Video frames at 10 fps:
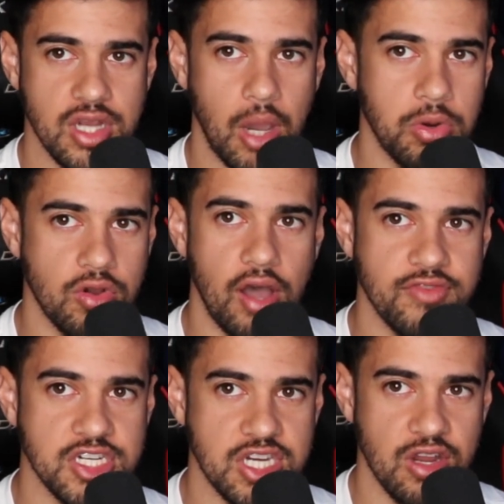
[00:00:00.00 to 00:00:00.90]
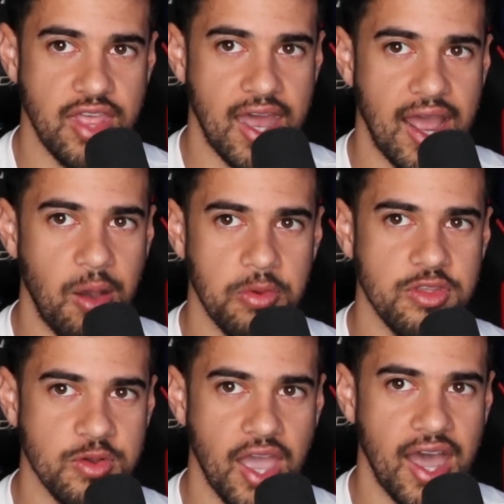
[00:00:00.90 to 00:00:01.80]
I would love to share that out with
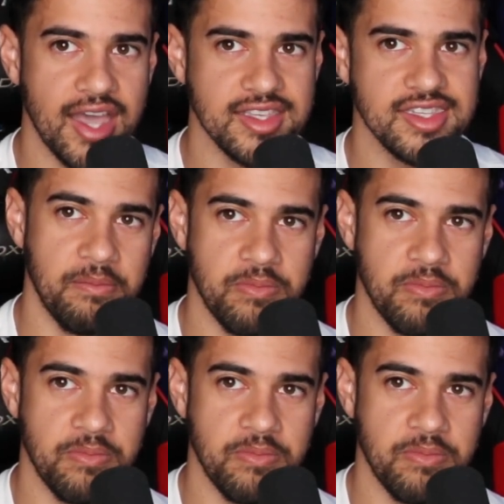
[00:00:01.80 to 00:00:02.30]
you guys.